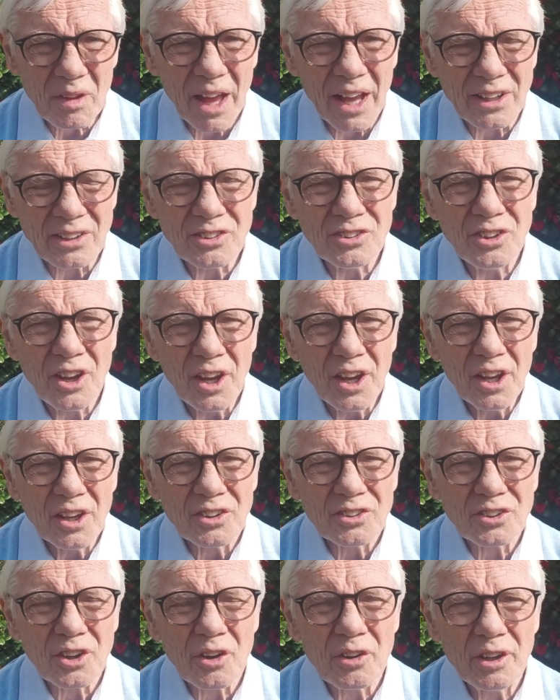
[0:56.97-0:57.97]
And
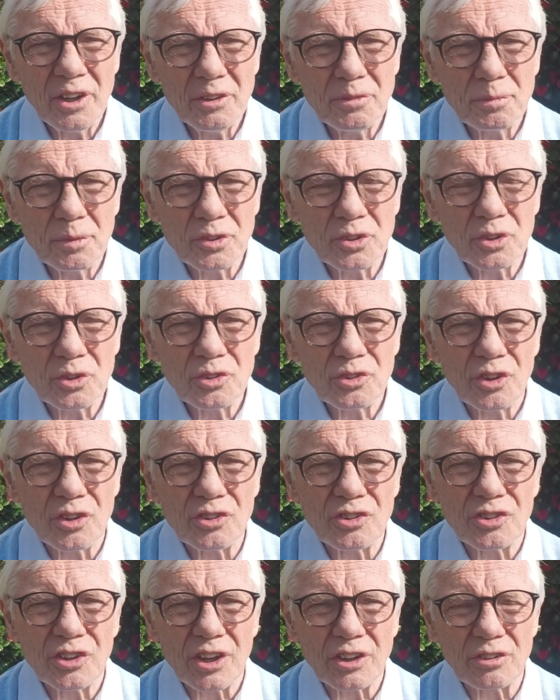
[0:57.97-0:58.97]
so he's produced
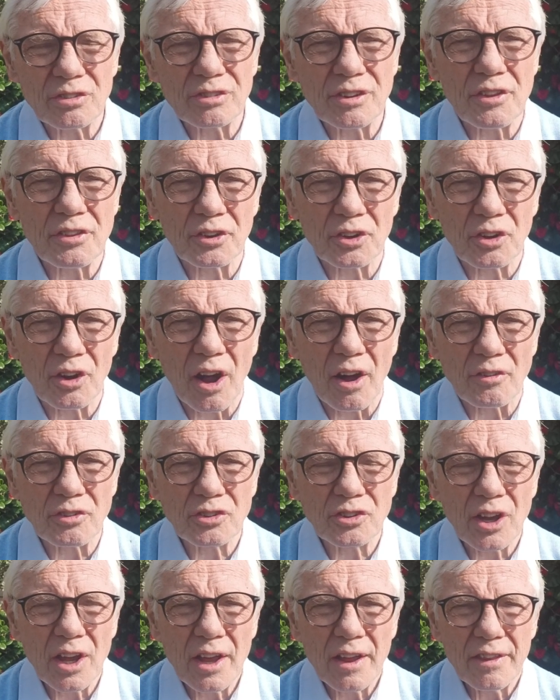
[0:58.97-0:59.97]
this set of
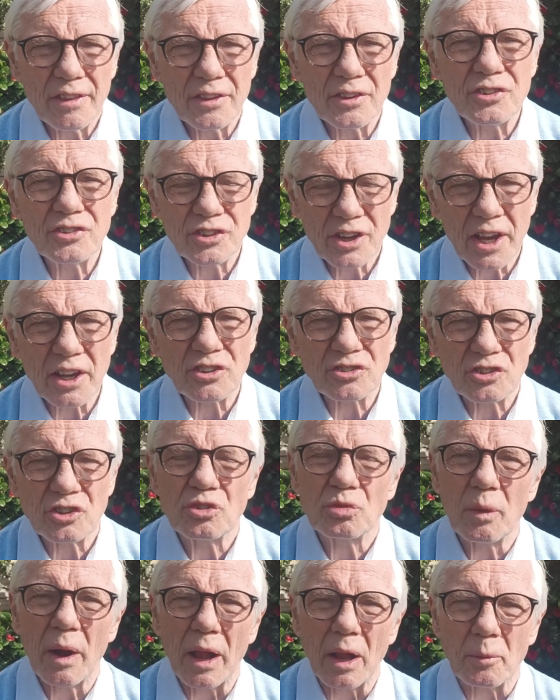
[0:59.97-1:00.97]
lithographs. There's text
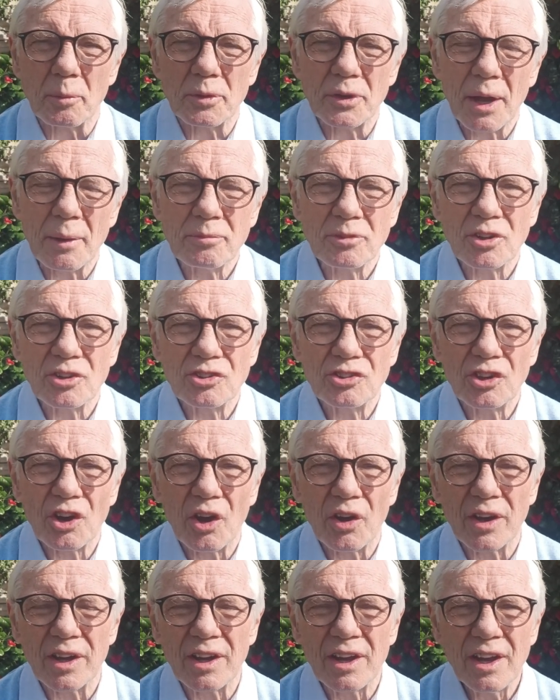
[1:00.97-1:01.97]
as well, but I'm just
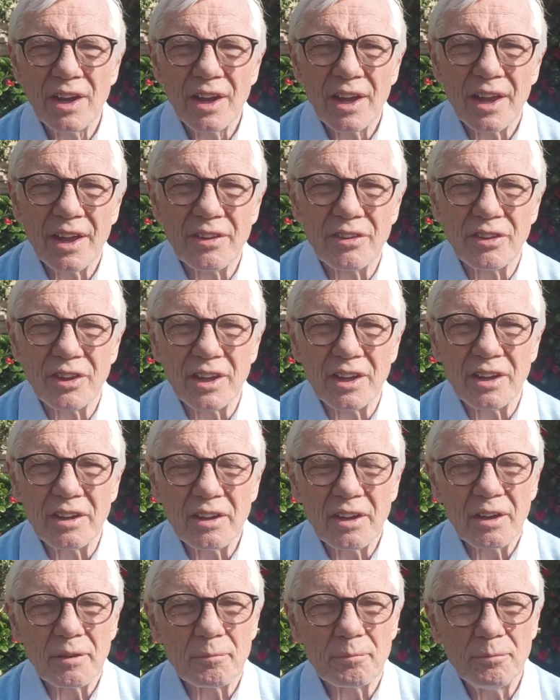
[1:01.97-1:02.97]
showing the
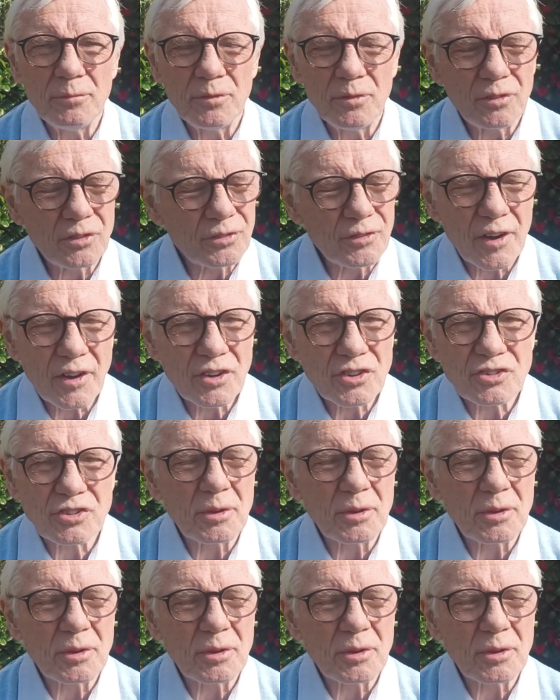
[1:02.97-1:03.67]
very